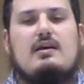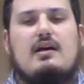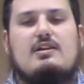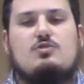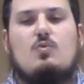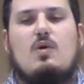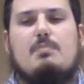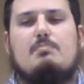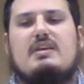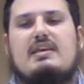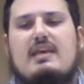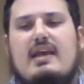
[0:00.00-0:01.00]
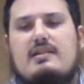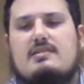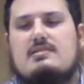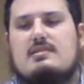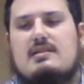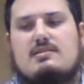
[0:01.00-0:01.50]
as one
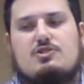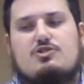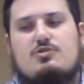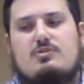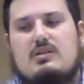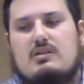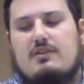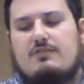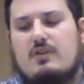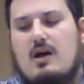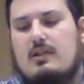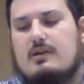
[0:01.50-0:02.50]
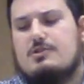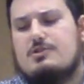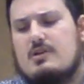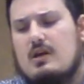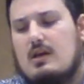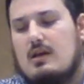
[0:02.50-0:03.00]
begins as a student of knowledge.
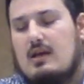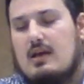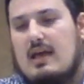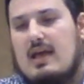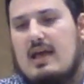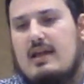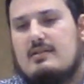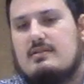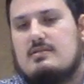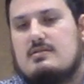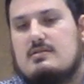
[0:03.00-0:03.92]
And